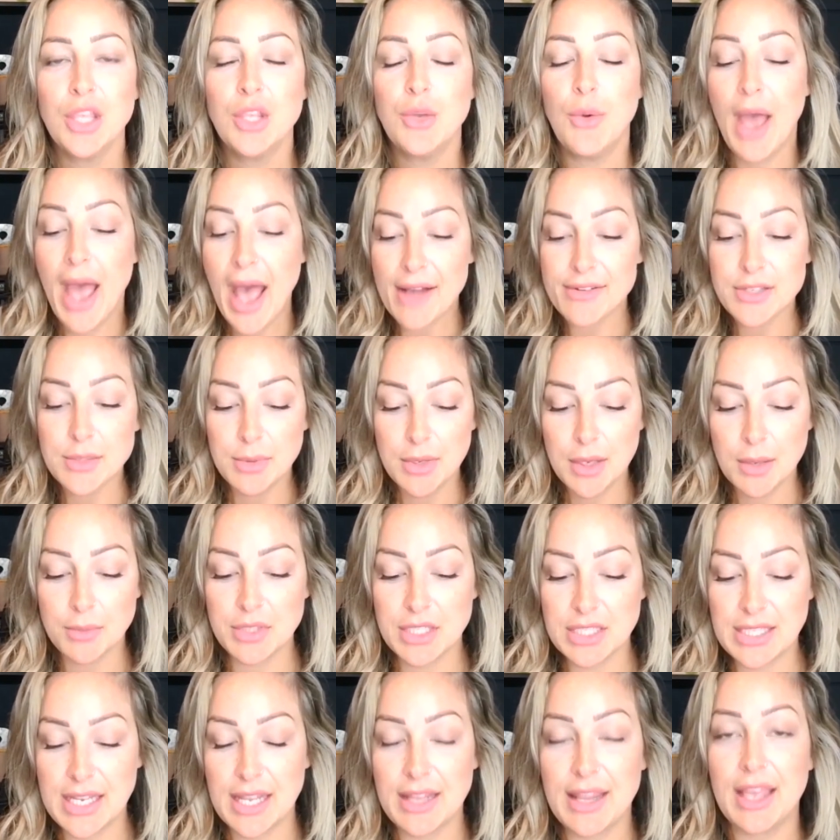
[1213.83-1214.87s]
You have to be
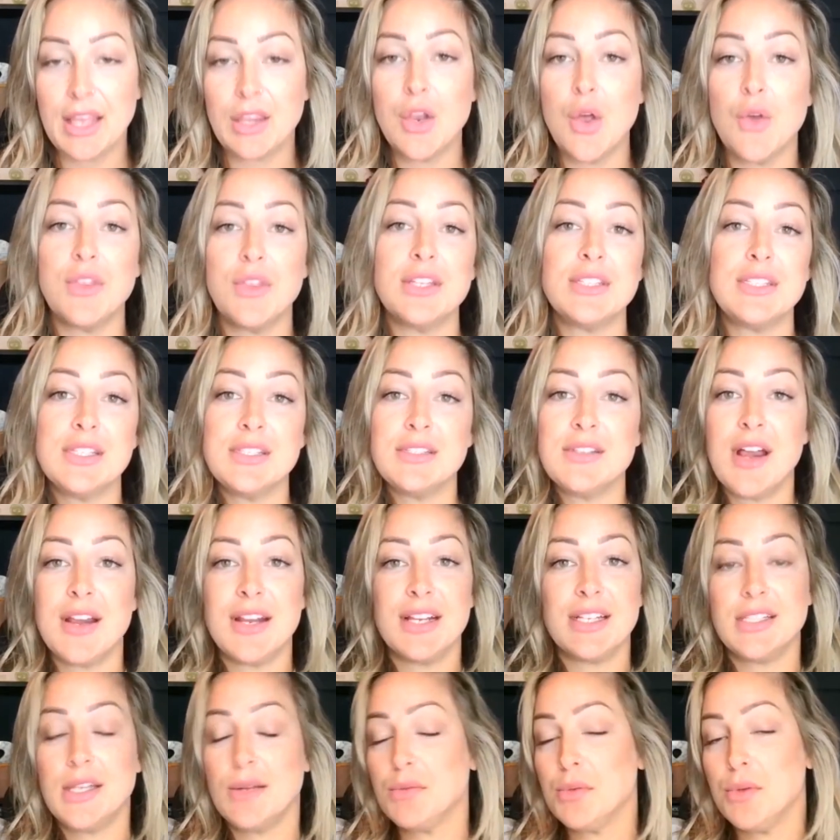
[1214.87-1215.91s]
able to say, like, no, this is
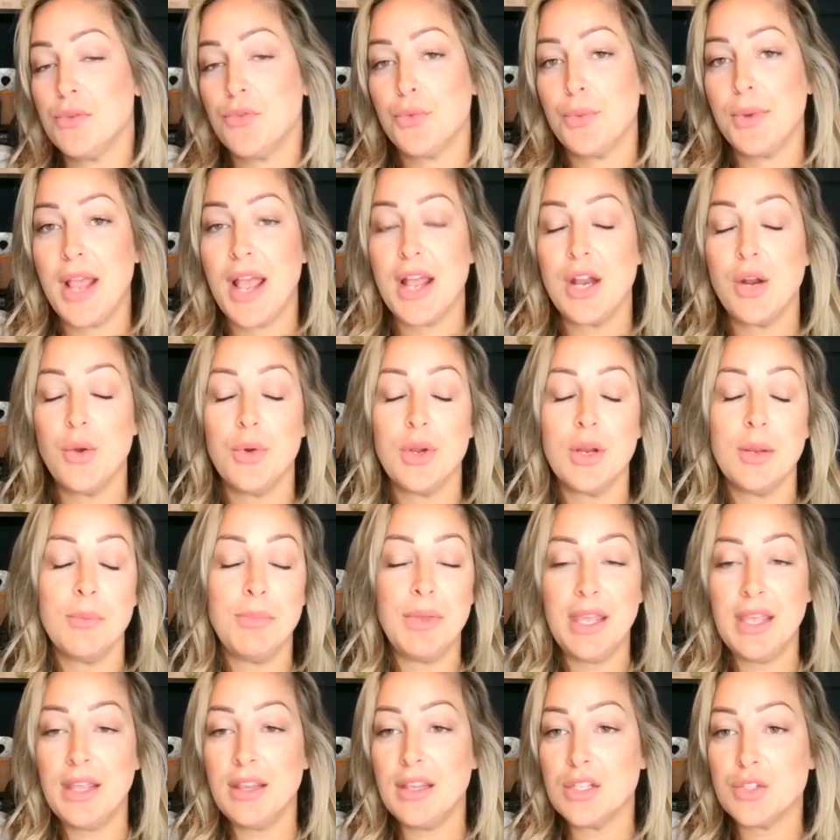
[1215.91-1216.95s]
not acceptable for me. I don't want to
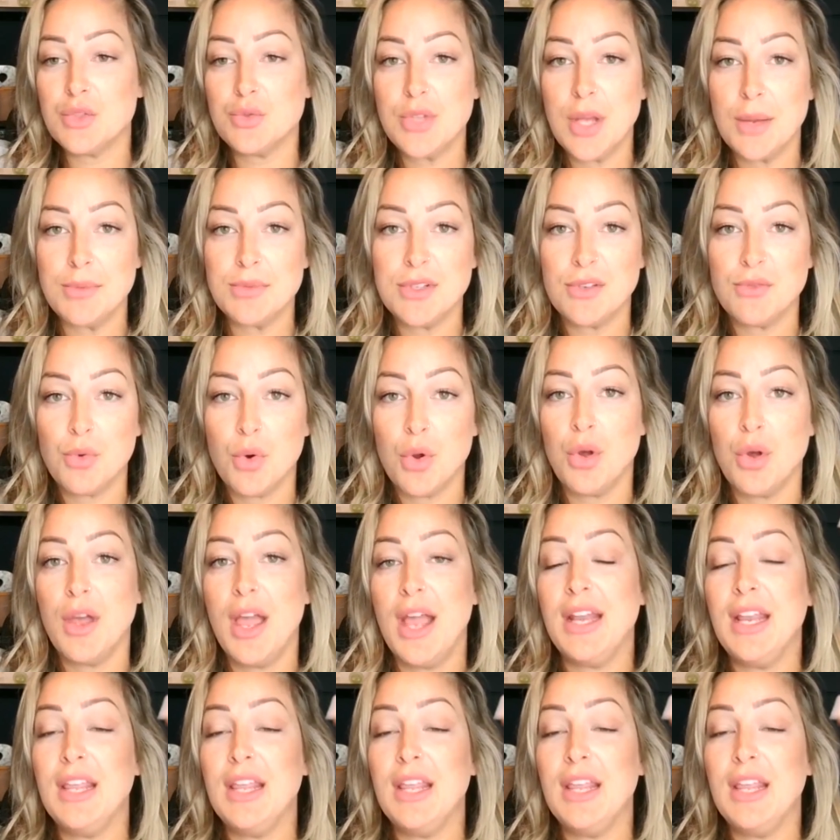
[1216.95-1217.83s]
be in this types of role.